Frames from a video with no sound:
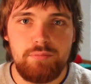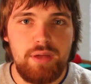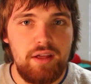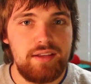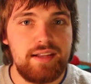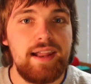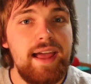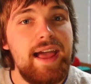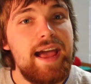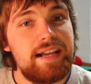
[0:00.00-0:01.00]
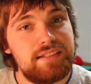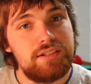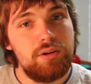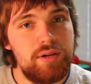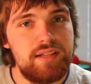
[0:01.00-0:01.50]
Rebellion has to
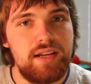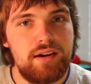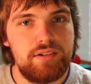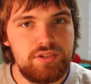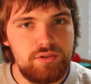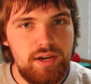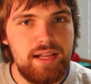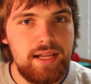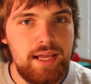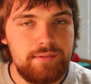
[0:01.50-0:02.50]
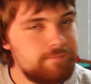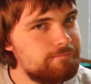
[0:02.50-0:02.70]
go in there and destroy it again.